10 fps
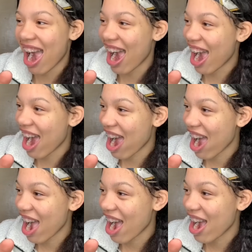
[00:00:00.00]

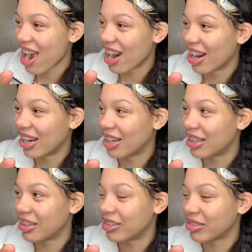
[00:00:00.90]

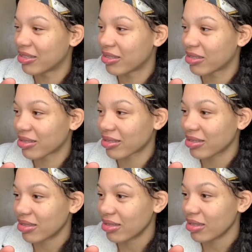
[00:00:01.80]

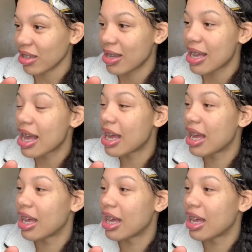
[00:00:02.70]
Nobody speaks.